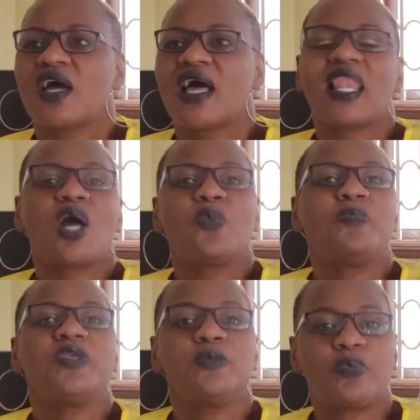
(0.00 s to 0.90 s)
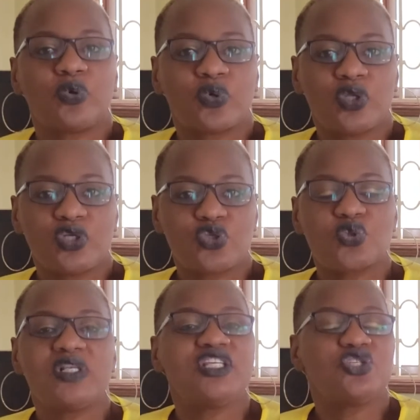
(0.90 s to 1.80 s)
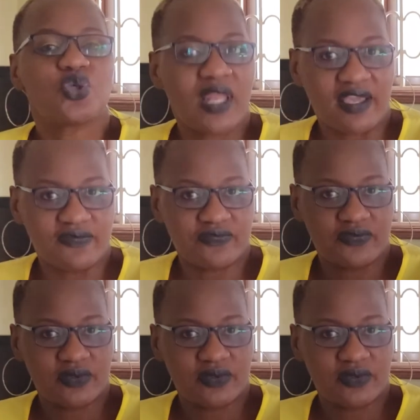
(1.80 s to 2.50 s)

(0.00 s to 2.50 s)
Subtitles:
allow people to lead your life.